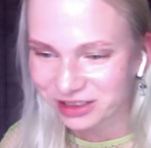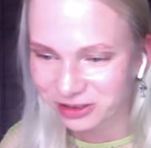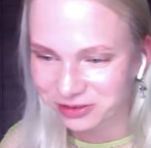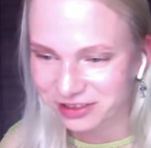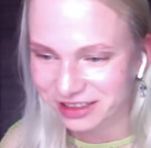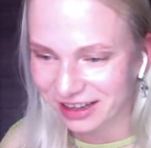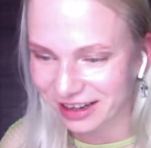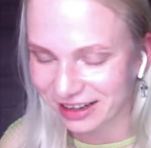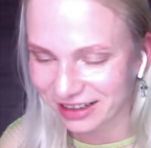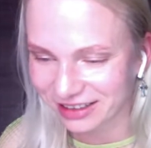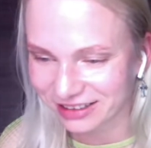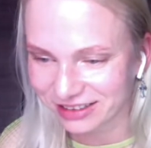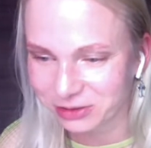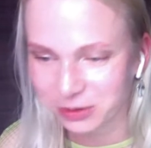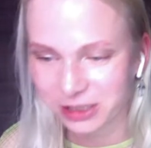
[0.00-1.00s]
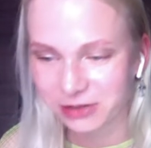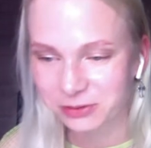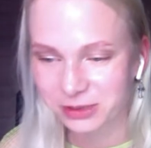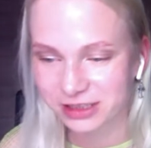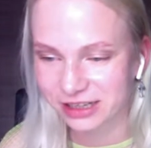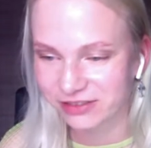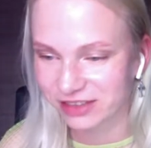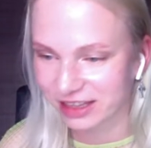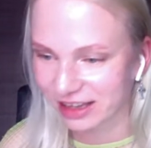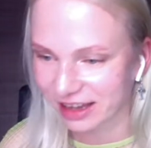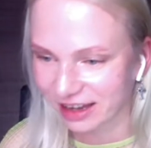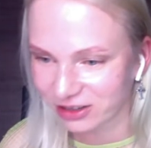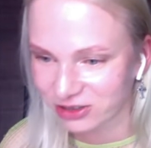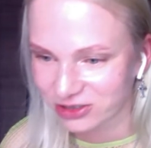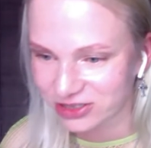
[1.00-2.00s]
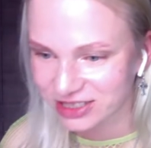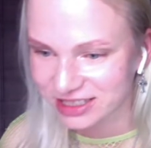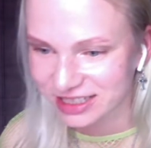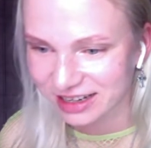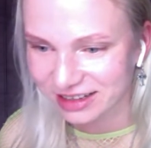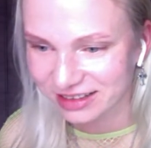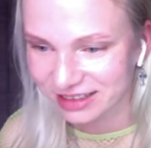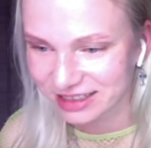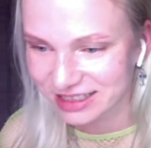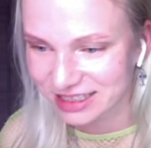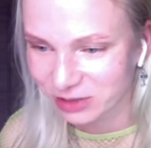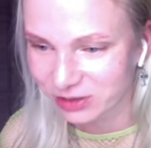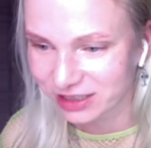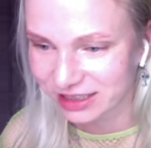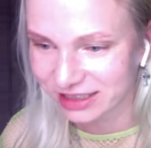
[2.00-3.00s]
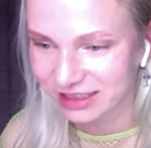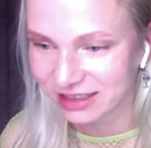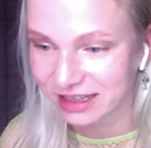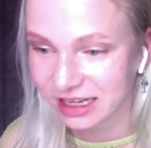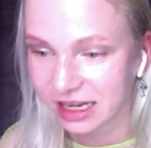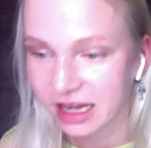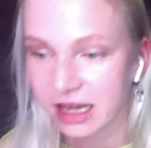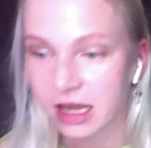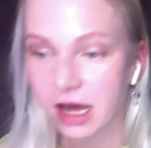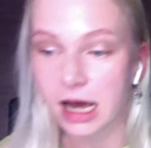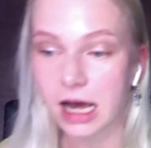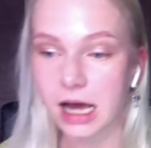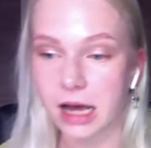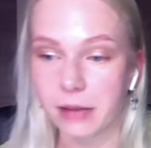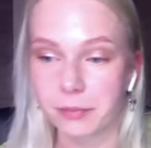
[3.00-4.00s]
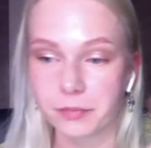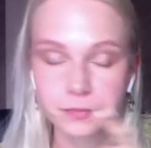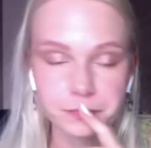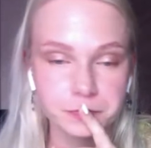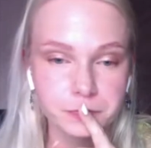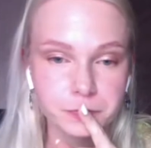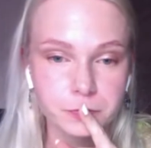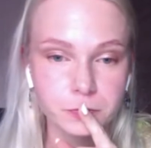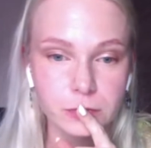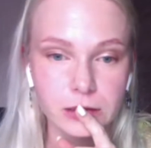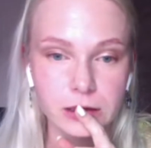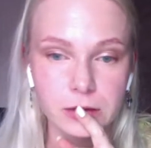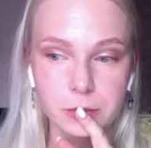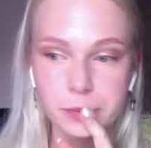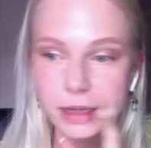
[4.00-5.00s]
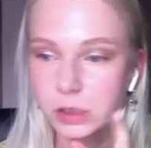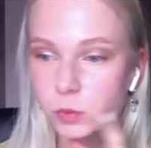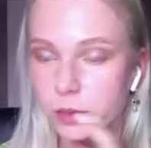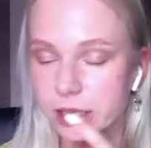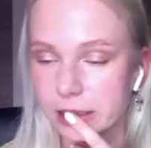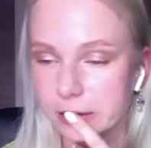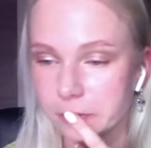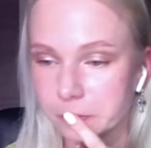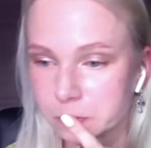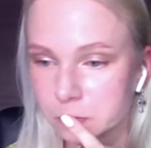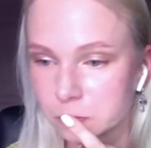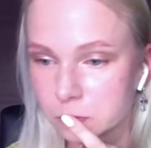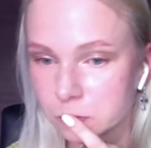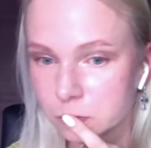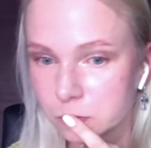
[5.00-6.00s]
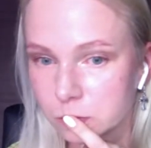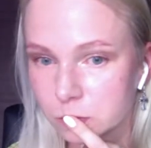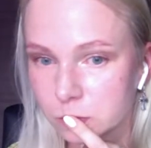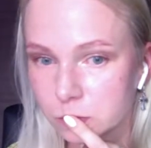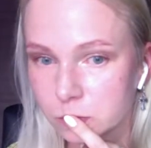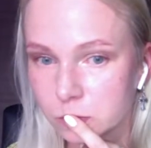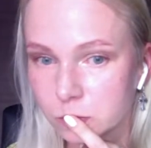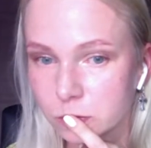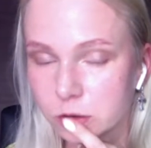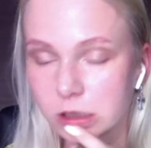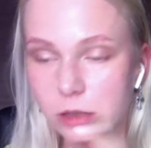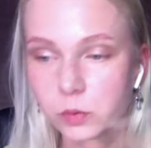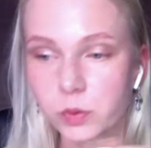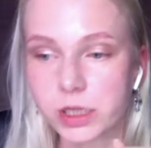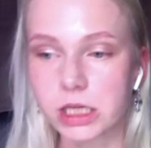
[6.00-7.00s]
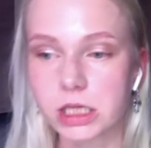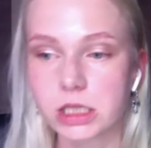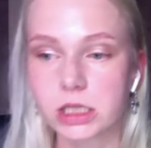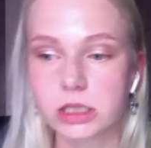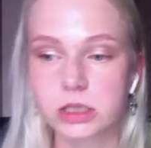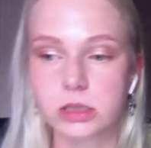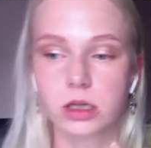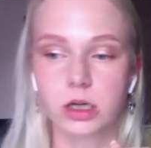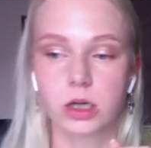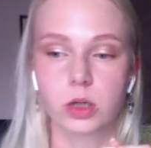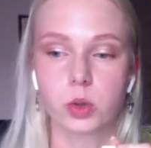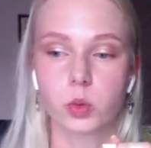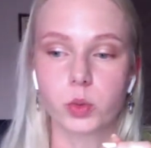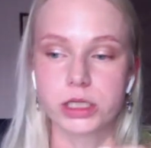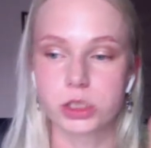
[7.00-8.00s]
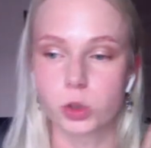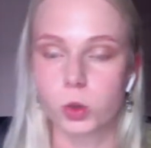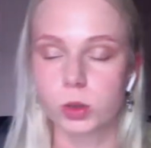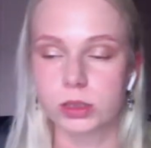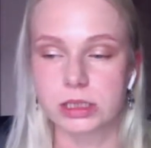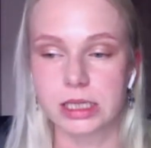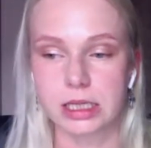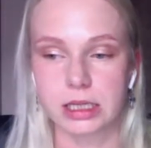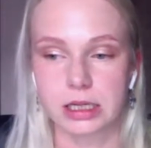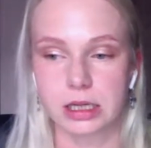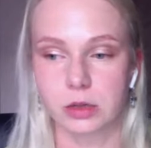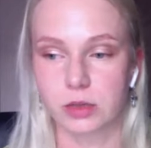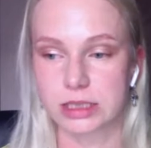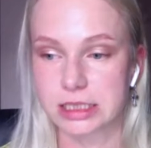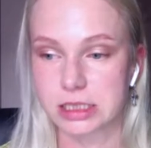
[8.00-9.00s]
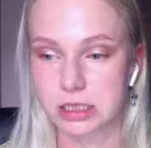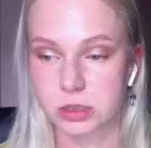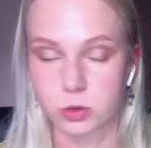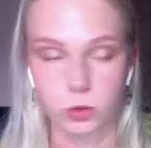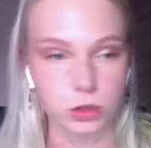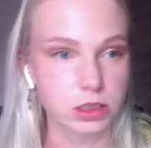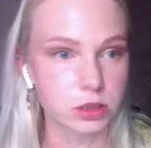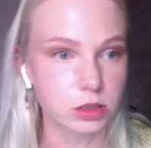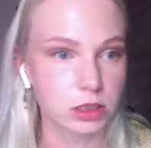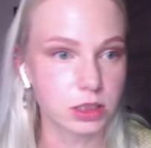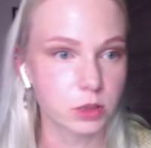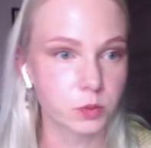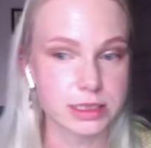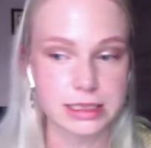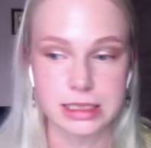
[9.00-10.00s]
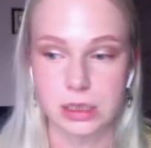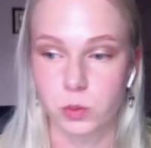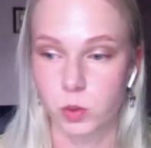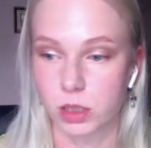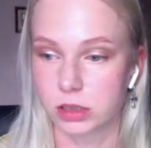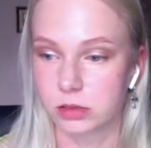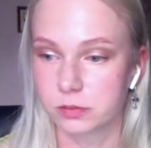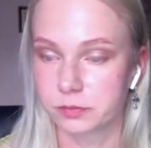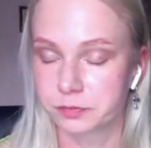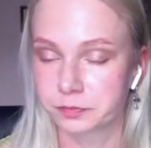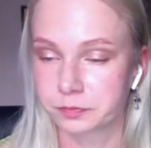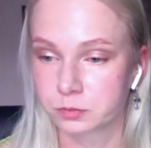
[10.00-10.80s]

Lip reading: We love the chaos. Yeah, that's our thing. By the way, we talked in our Discord with someone.